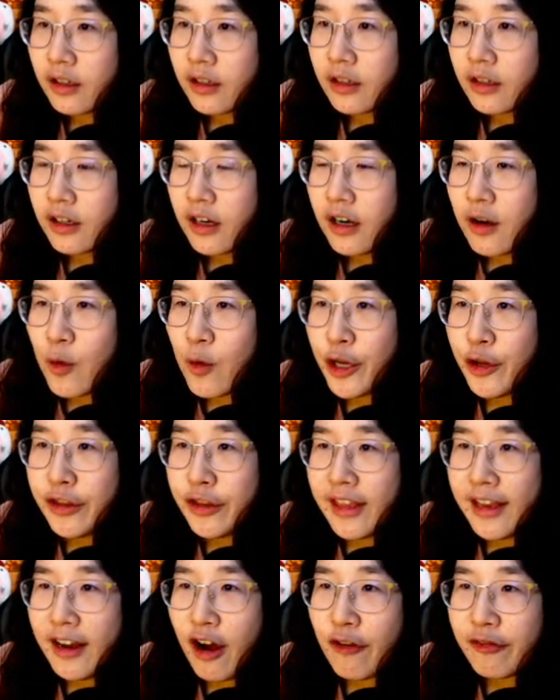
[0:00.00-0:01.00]
What do you
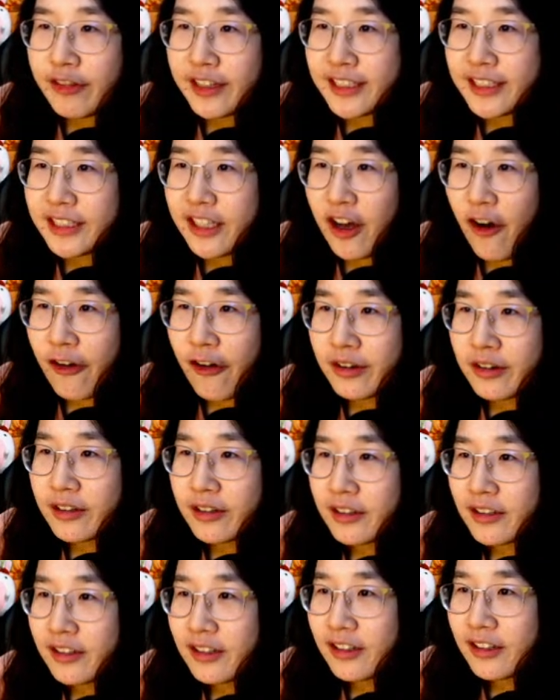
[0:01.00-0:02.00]
think of this song?
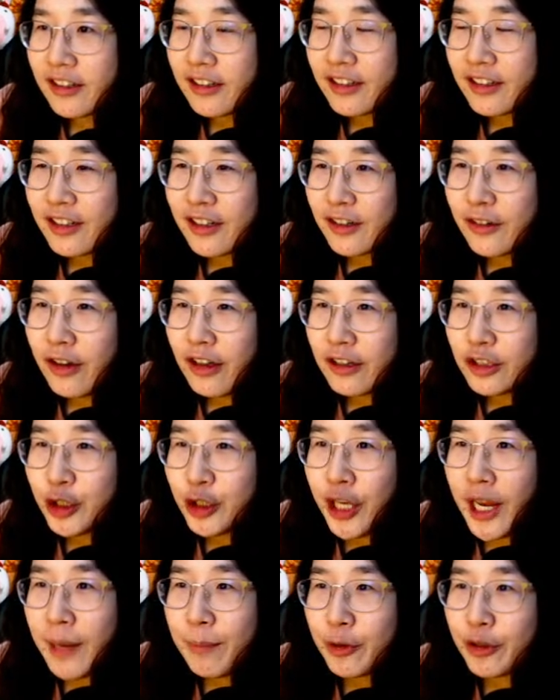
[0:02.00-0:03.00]
Should
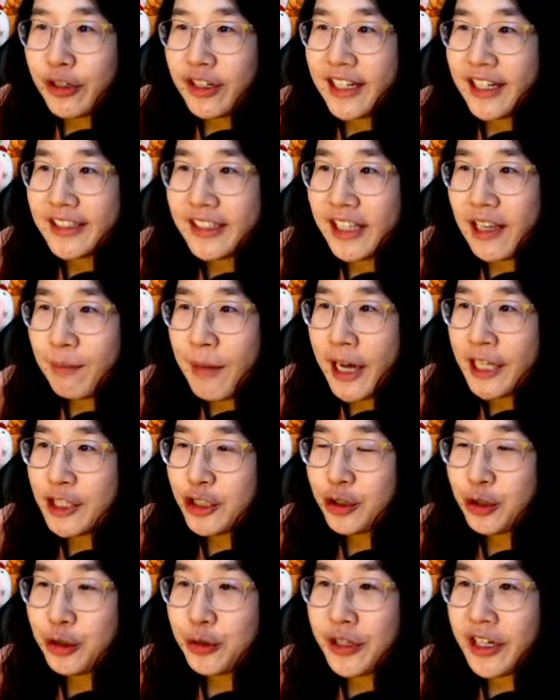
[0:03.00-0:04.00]
I put this in my
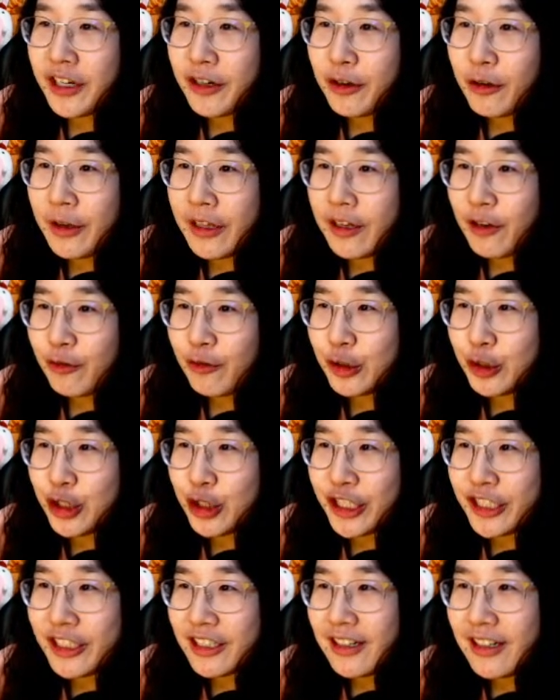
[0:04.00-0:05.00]
tutorial in the
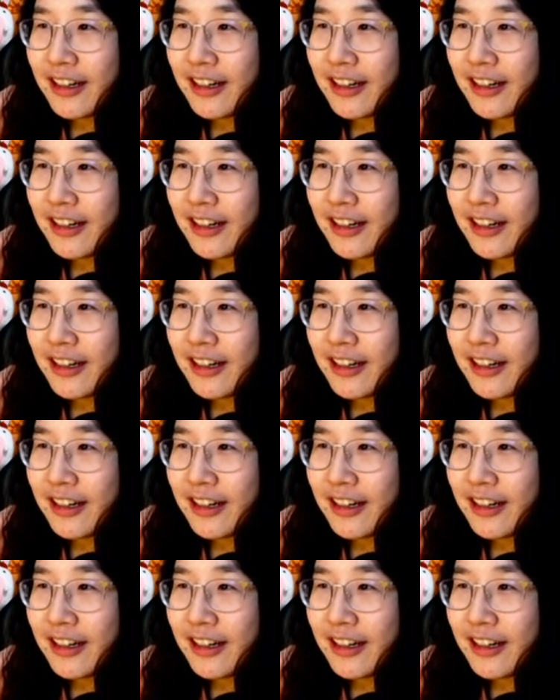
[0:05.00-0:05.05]
future?